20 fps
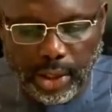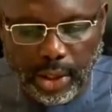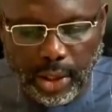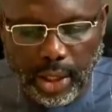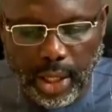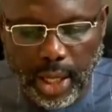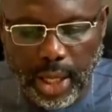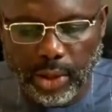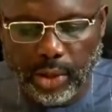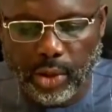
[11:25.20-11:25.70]

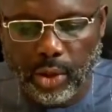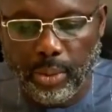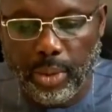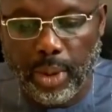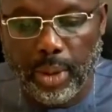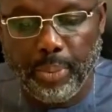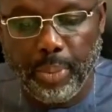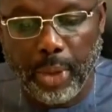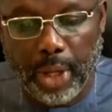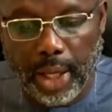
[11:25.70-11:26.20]
has to
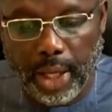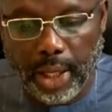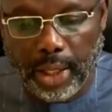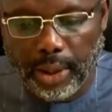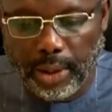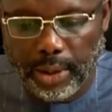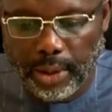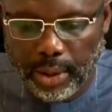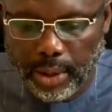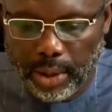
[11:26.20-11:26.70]
be
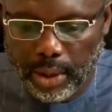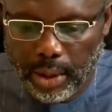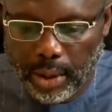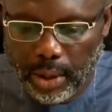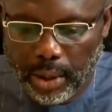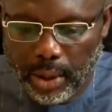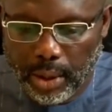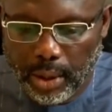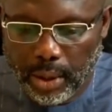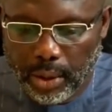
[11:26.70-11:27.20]
paid
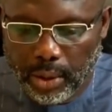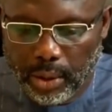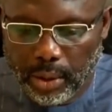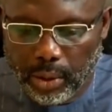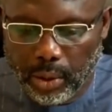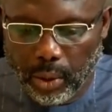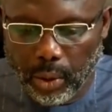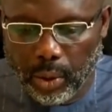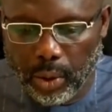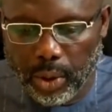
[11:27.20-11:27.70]

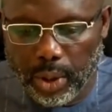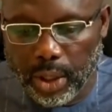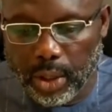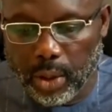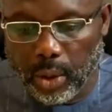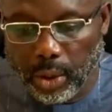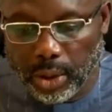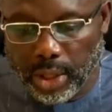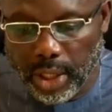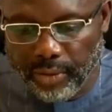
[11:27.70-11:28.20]
to
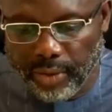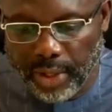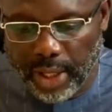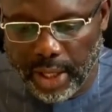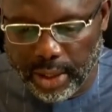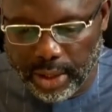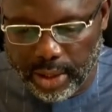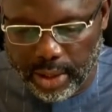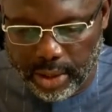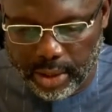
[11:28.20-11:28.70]

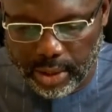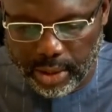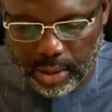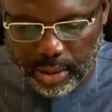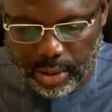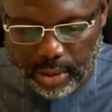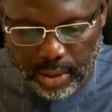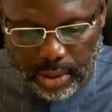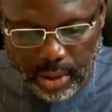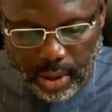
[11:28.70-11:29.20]
inclusiveness
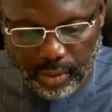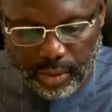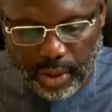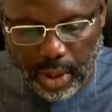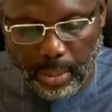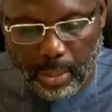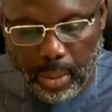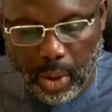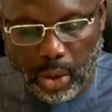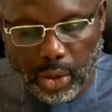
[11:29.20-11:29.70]
of the
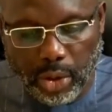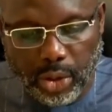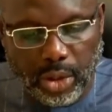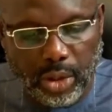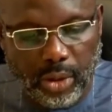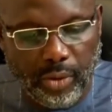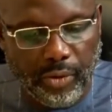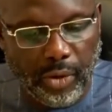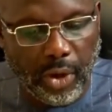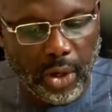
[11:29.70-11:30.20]

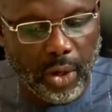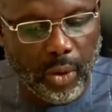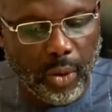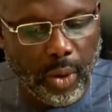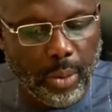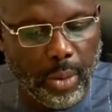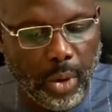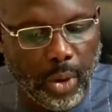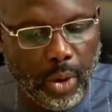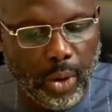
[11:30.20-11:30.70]
most
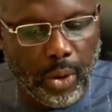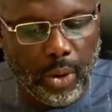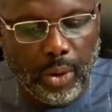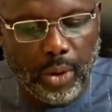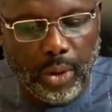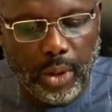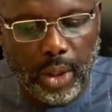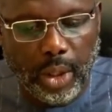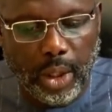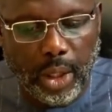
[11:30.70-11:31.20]

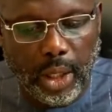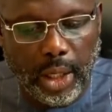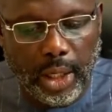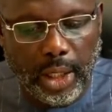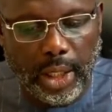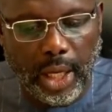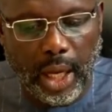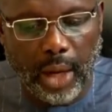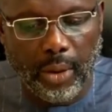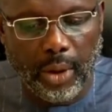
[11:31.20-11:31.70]
vulnerable
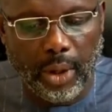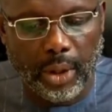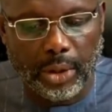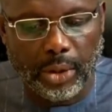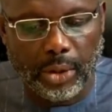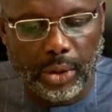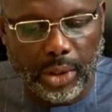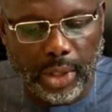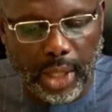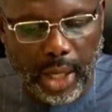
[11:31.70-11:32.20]
in our
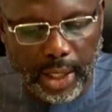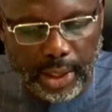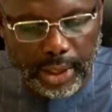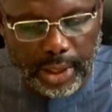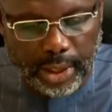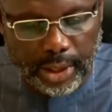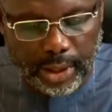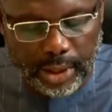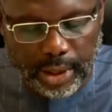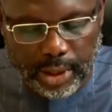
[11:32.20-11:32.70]

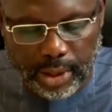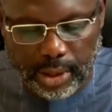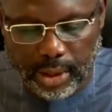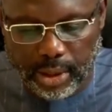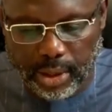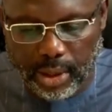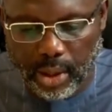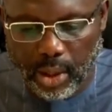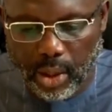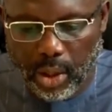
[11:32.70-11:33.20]
societies,
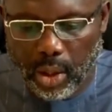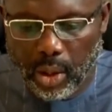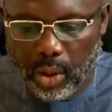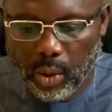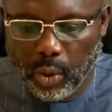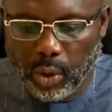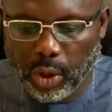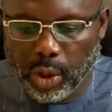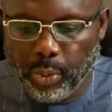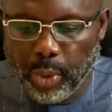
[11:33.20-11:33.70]

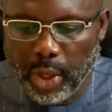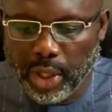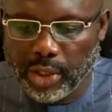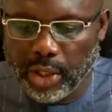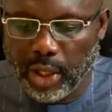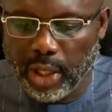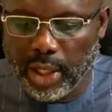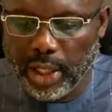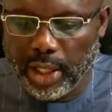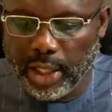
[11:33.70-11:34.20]
whose
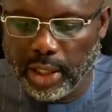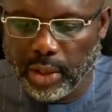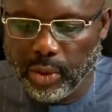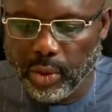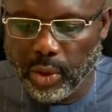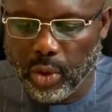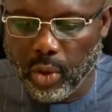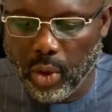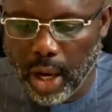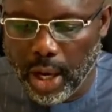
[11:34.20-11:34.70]
special needs
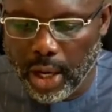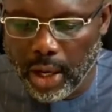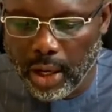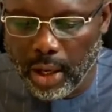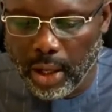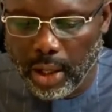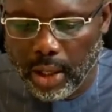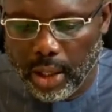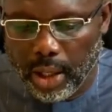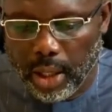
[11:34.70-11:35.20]

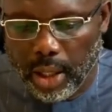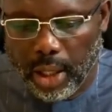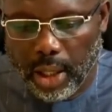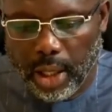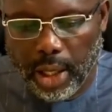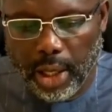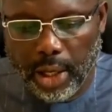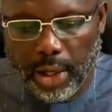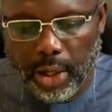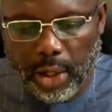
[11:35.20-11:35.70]
require
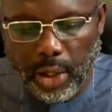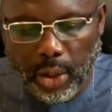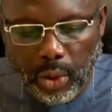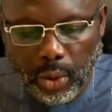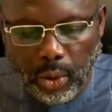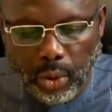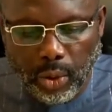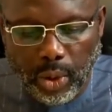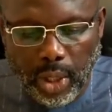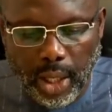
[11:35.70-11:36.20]
a
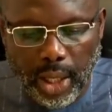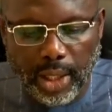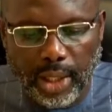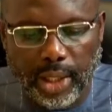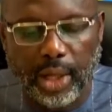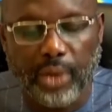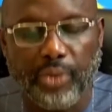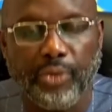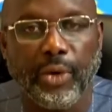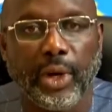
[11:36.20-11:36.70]
new and
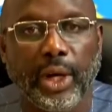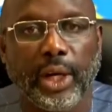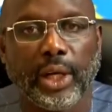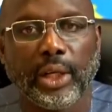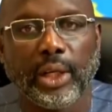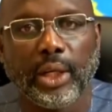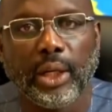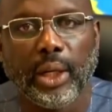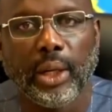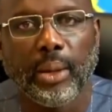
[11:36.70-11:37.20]
different
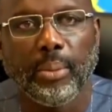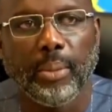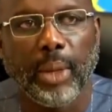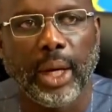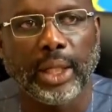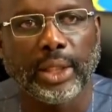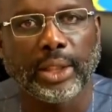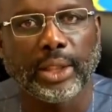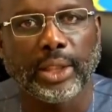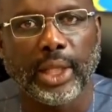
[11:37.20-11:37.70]

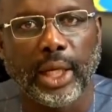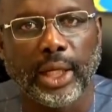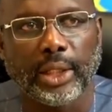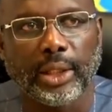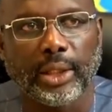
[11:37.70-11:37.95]
mindset.